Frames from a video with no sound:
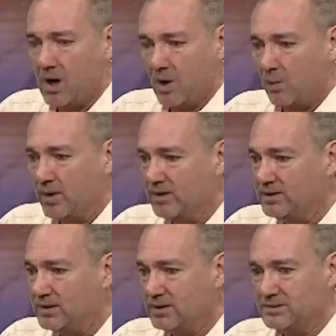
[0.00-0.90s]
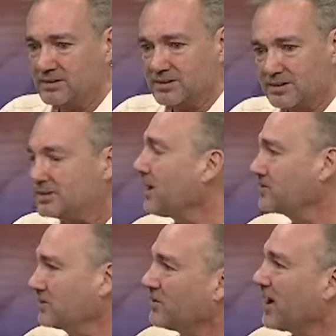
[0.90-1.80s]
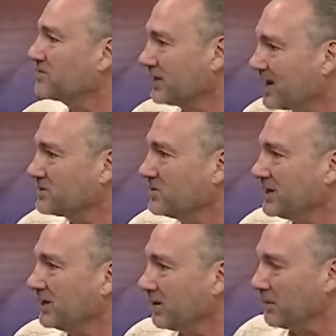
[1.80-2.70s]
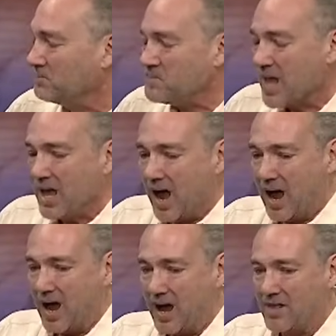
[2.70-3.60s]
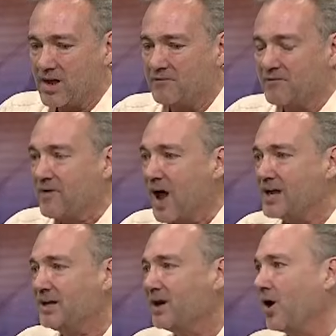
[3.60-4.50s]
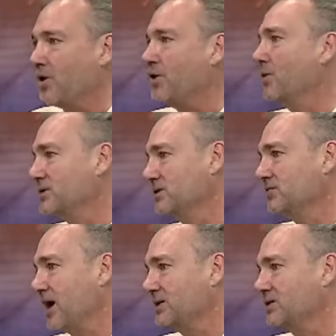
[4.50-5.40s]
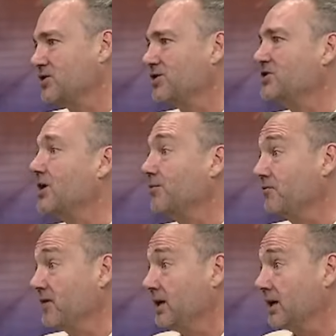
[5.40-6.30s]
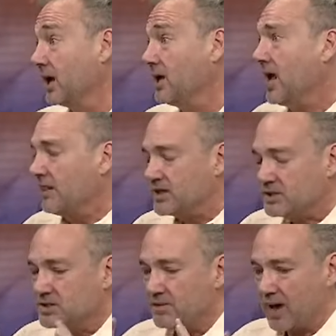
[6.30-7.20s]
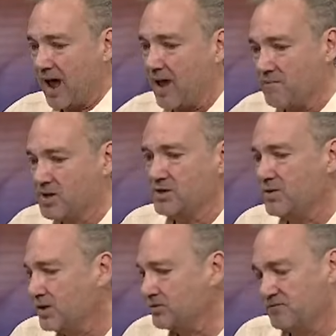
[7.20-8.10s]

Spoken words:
We did 6,000 grafts last week alone. And then finally, our newest device is our Selfina. This is I've been doing this for